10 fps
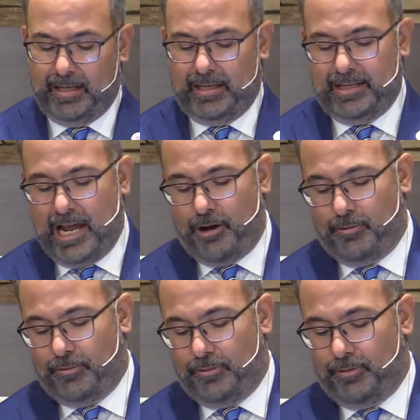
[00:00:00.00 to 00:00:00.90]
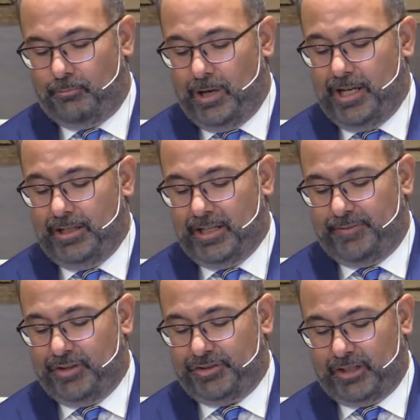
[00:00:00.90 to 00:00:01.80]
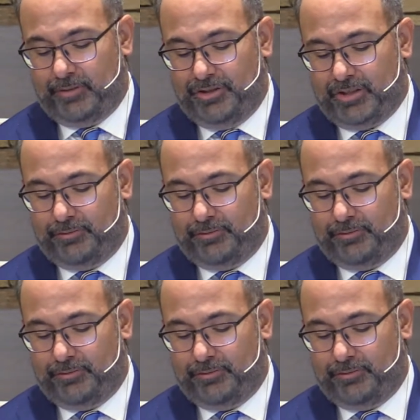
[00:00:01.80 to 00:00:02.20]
Now, one of the servants